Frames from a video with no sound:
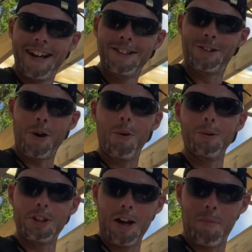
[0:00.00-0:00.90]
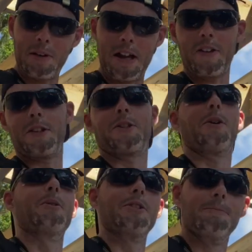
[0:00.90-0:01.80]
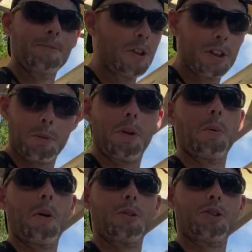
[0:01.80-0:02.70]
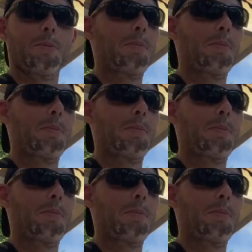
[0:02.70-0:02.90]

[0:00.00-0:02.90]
tools helping other tools. So what the world should